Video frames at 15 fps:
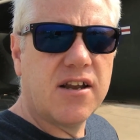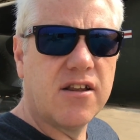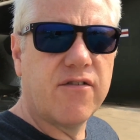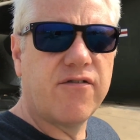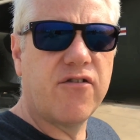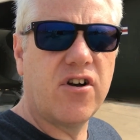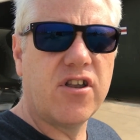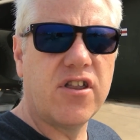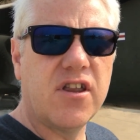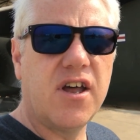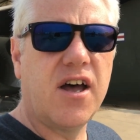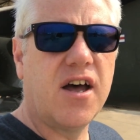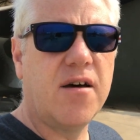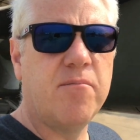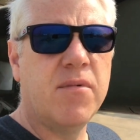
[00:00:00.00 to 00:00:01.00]
at the front.
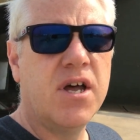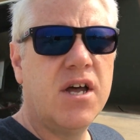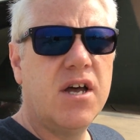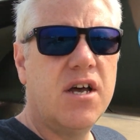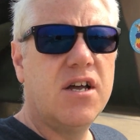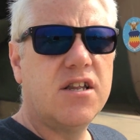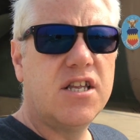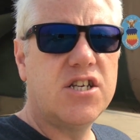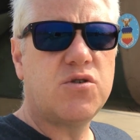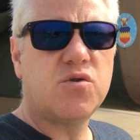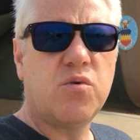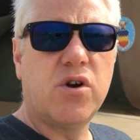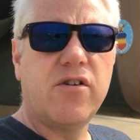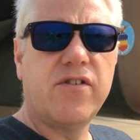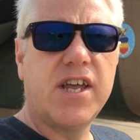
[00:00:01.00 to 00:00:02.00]
This was
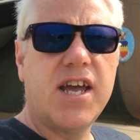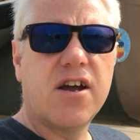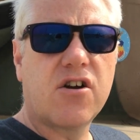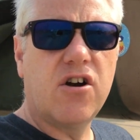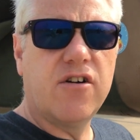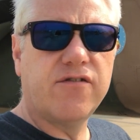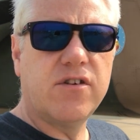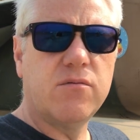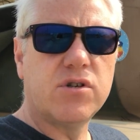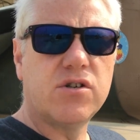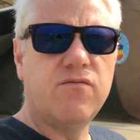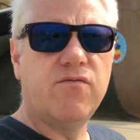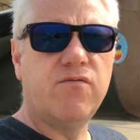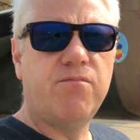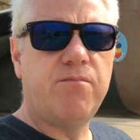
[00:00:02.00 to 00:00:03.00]
one of the aircraft that was
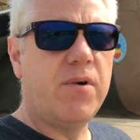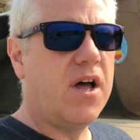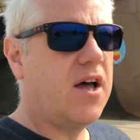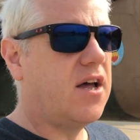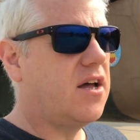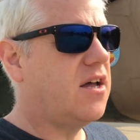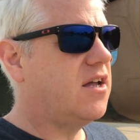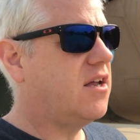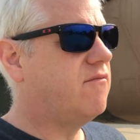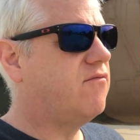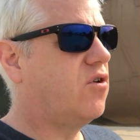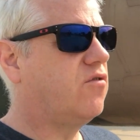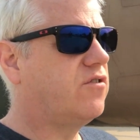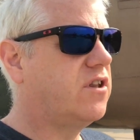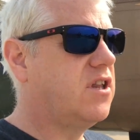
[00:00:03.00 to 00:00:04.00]

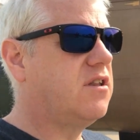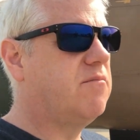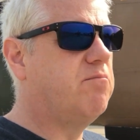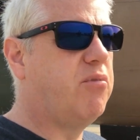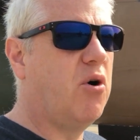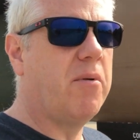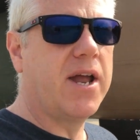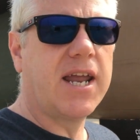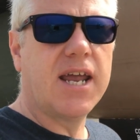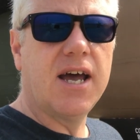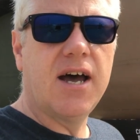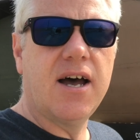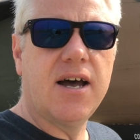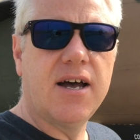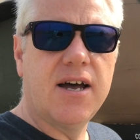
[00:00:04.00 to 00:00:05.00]
involved in bombing
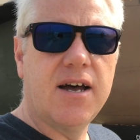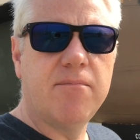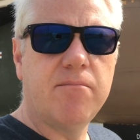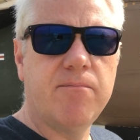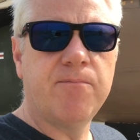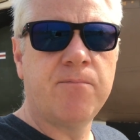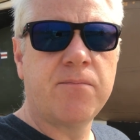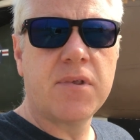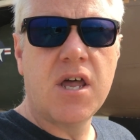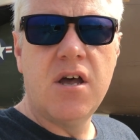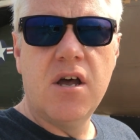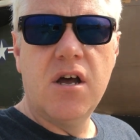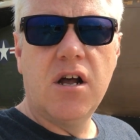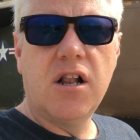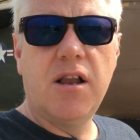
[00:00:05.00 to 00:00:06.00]

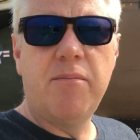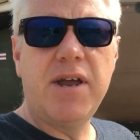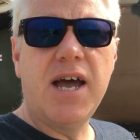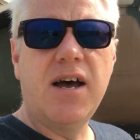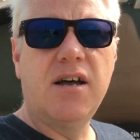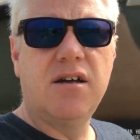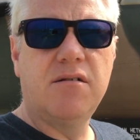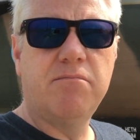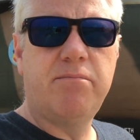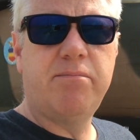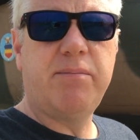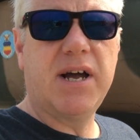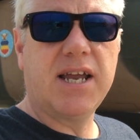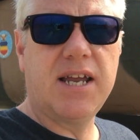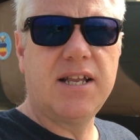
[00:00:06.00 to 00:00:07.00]
Libya
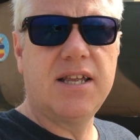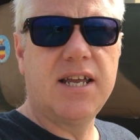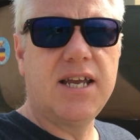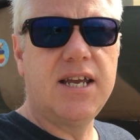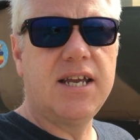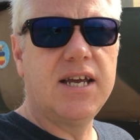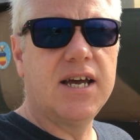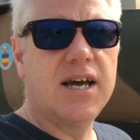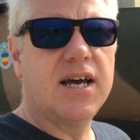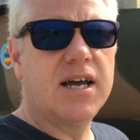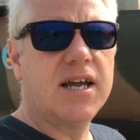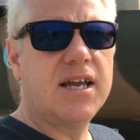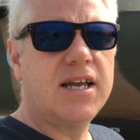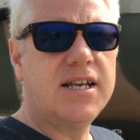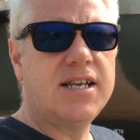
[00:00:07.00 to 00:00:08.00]
back in the
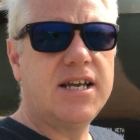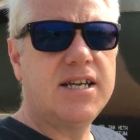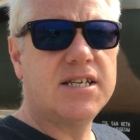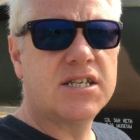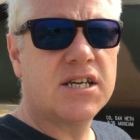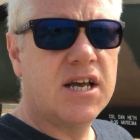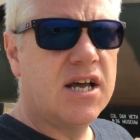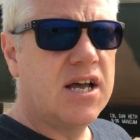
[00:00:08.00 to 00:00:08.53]
80s.